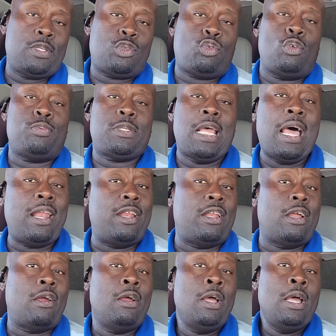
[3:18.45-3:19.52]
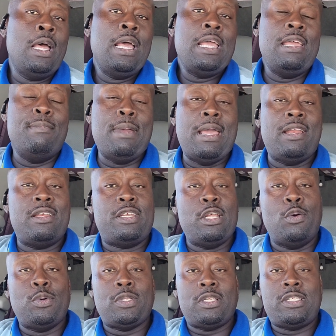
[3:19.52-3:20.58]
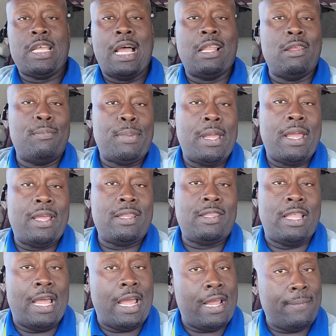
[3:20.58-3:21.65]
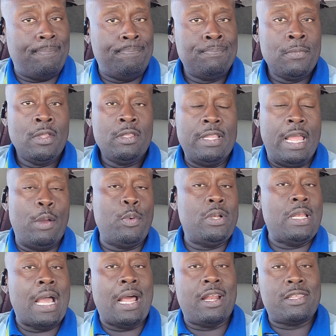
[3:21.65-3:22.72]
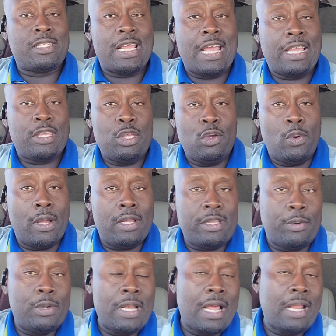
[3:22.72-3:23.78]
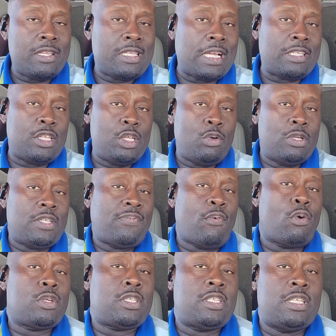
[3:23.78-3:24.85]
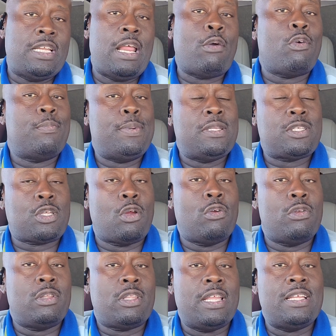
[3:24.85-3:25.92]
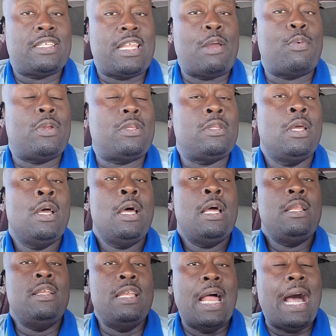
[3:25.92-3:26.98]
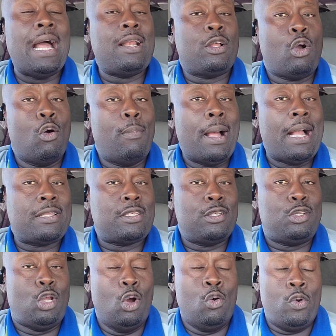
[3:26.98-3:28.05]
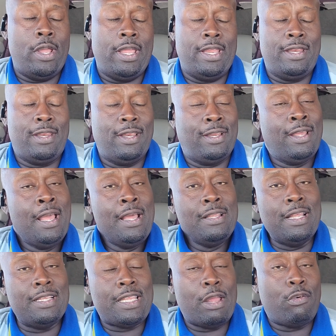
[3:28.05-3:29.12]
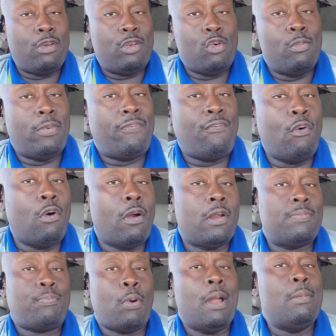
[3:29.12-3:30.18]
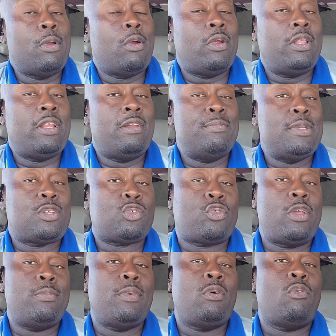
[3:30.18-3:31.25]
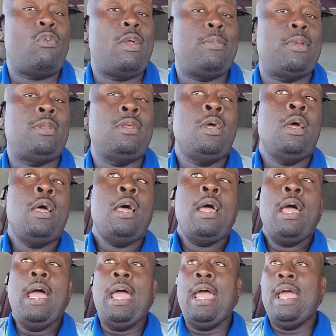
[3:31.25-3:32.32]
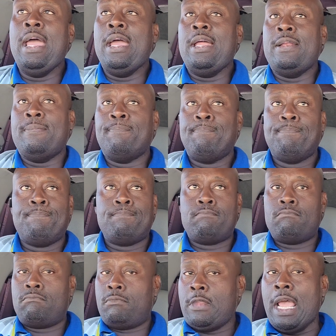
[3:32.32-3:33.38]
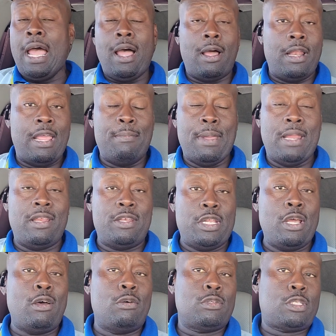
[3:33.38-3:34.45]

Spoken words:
troops out of there. He made a deal with the Taliban that they would not attack the U.S. forces, and there would be certain things they would not go back to doing that they were doing before, primarily the mistreatment of women. And yeah, they made a deal.